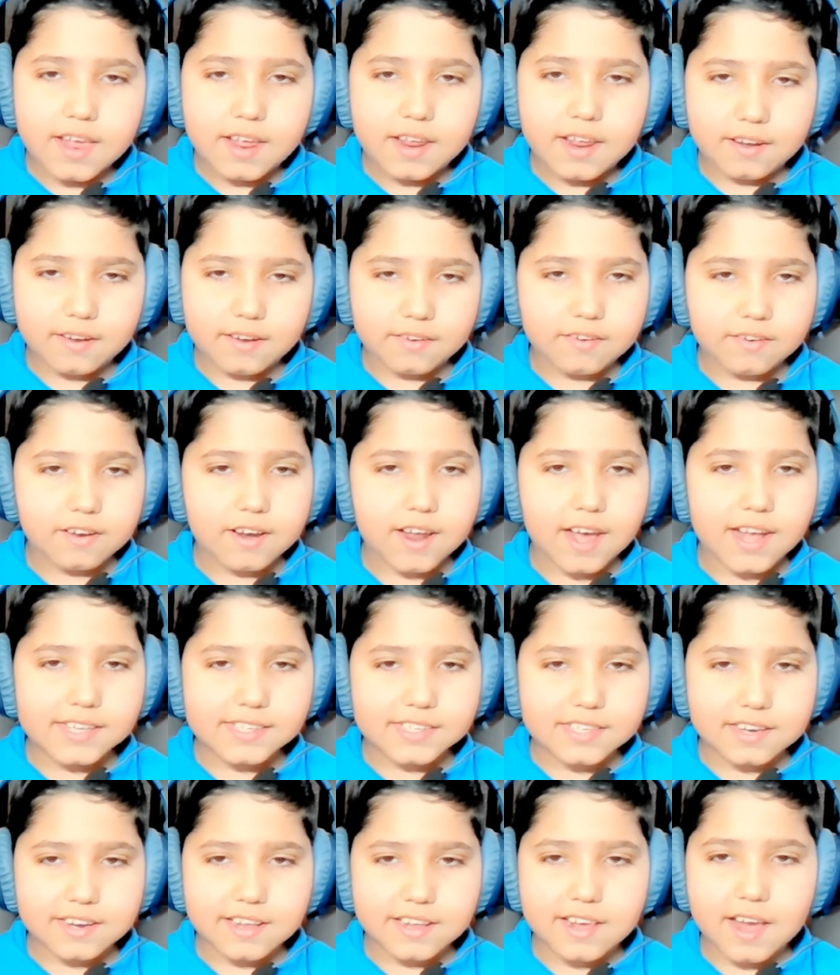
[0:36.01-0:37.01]
And
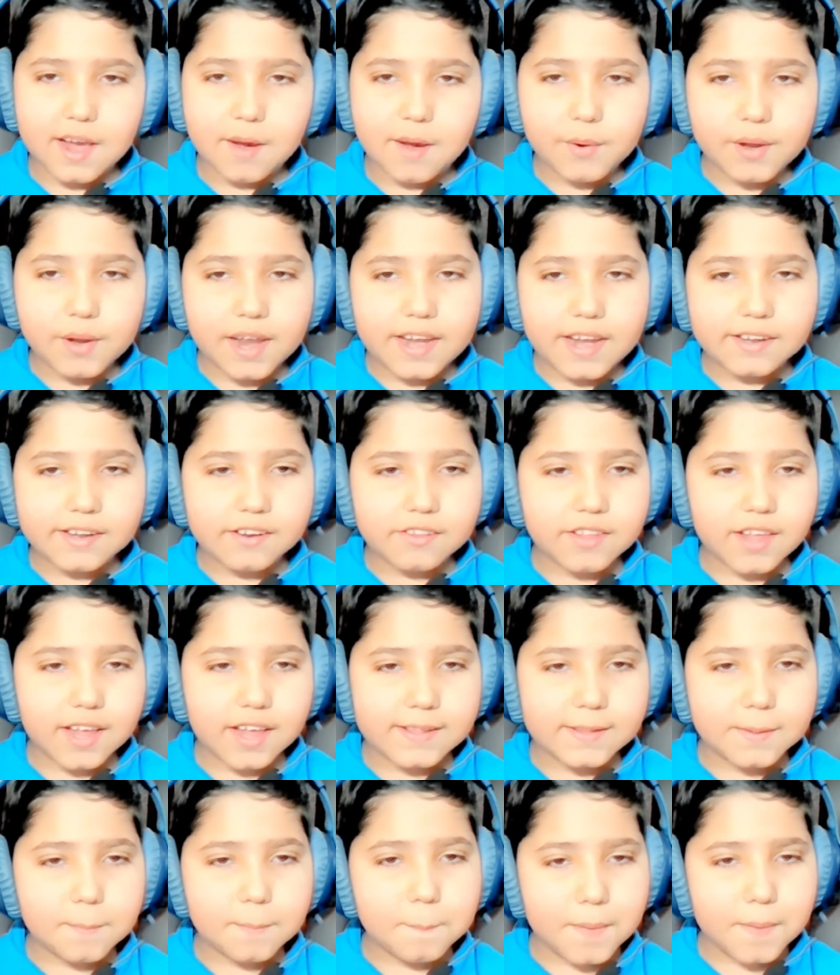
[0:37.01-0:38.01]
lastly, I would like to
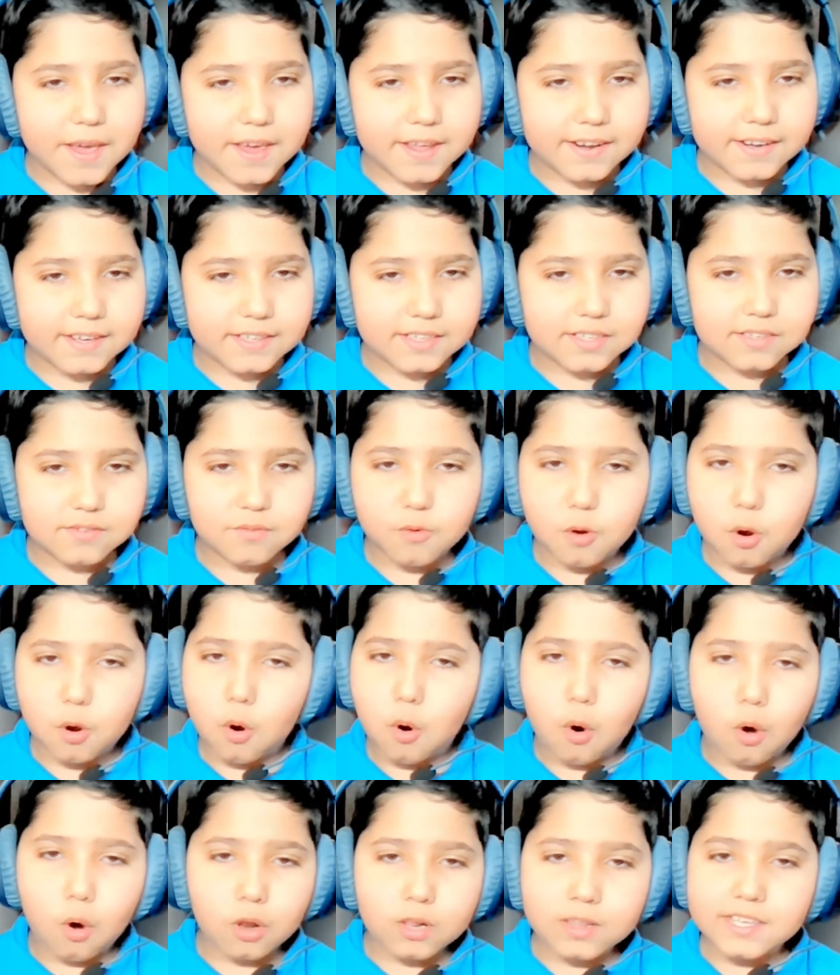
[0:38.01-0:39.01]
thank the parents for
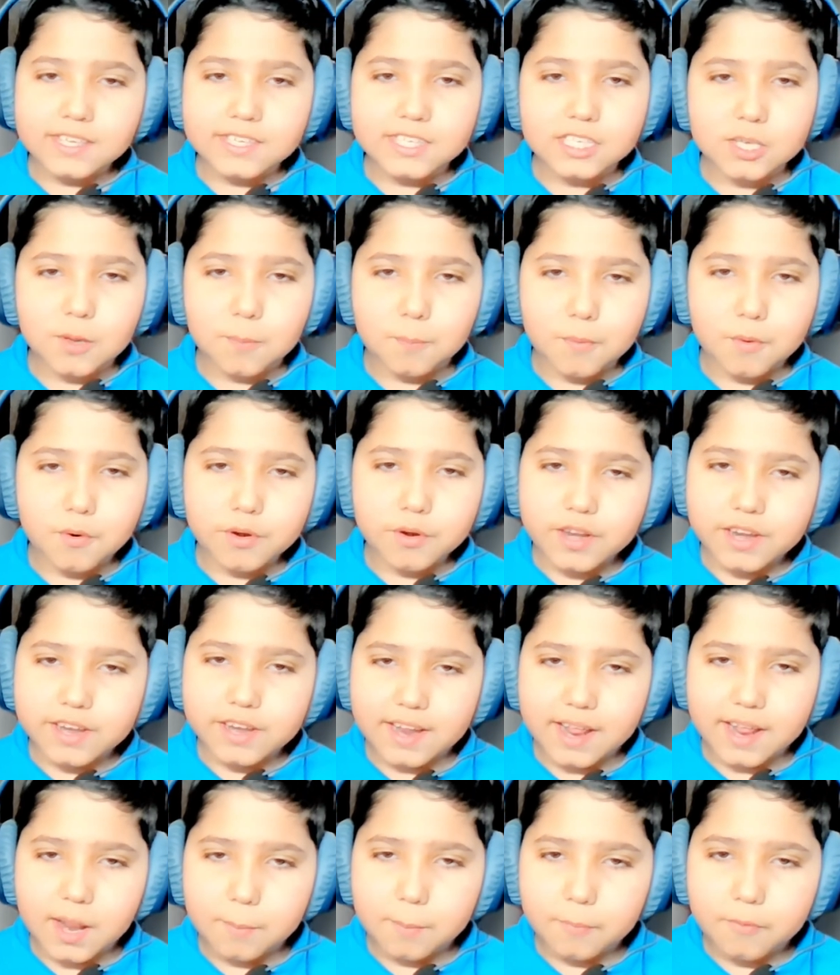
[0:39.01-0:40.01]
all the support and
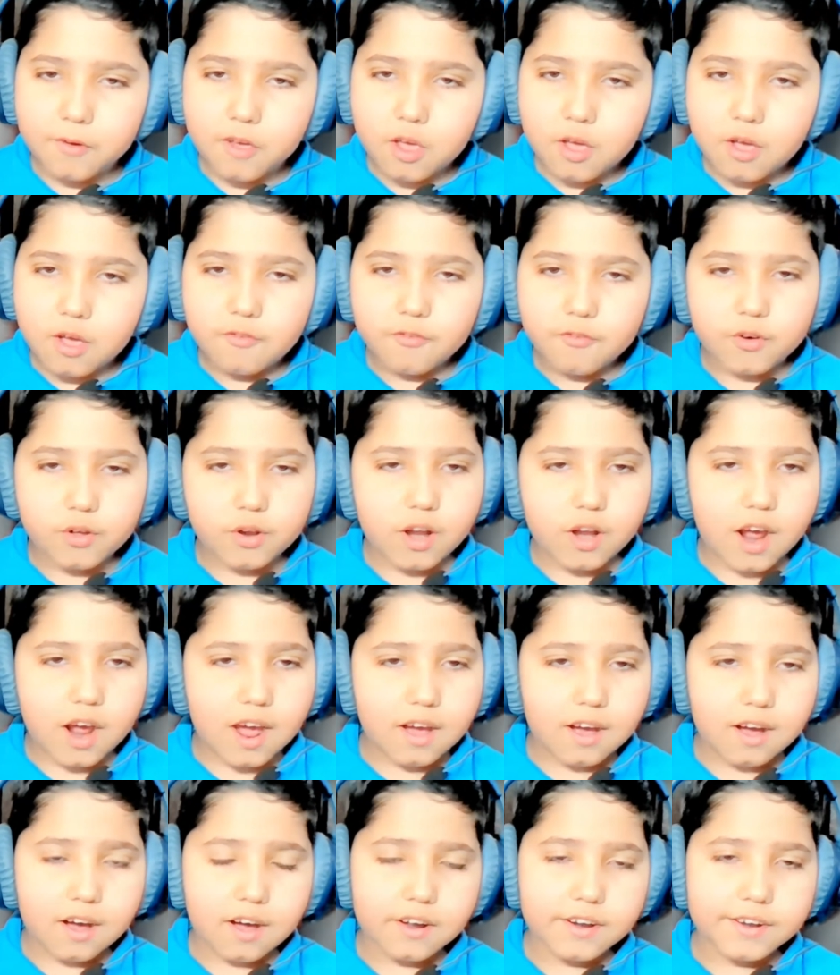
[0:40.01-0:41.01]
help for
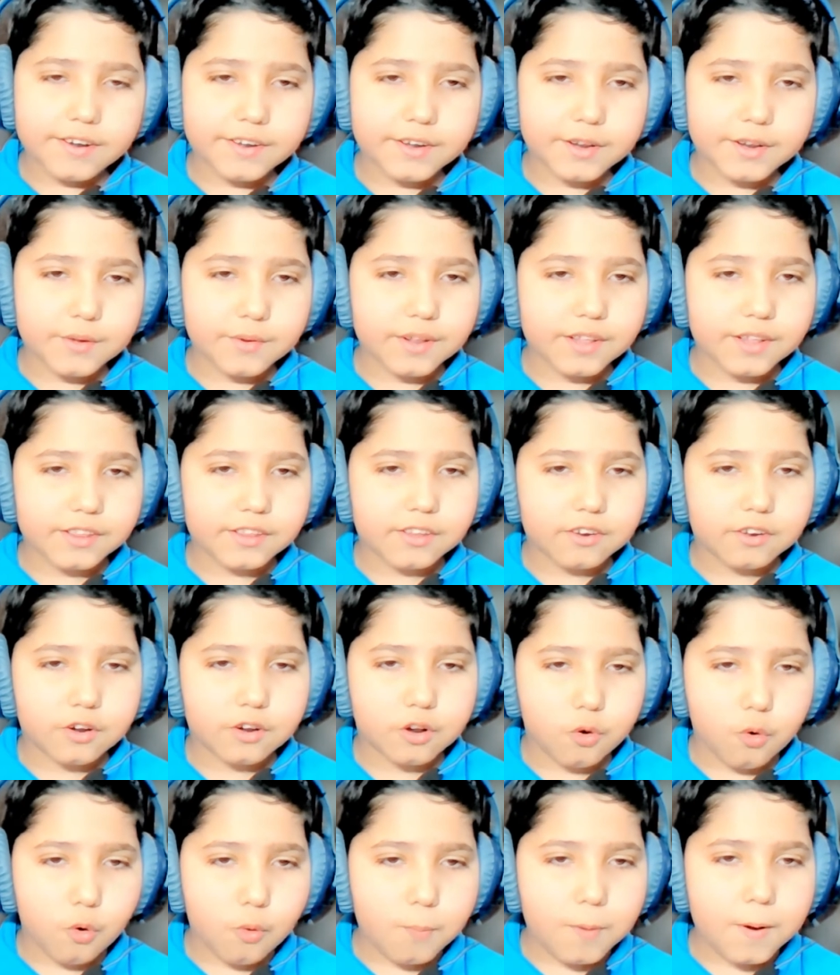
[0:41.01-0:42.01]
AHA during the
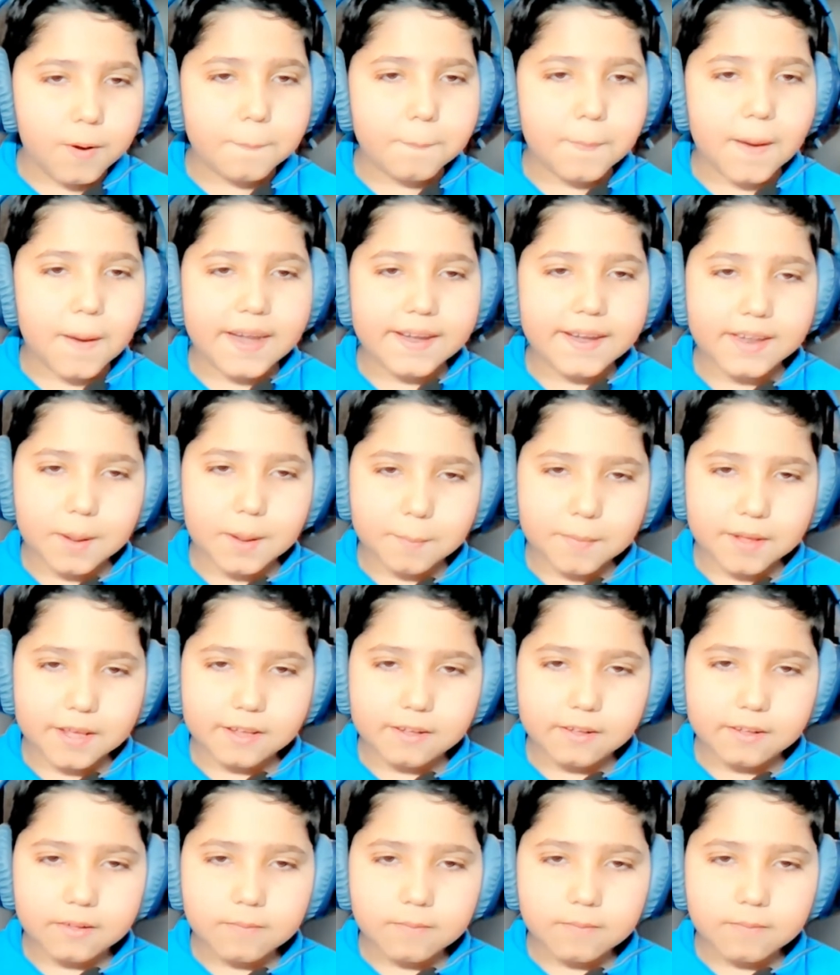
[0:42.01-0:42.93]
global pandemic.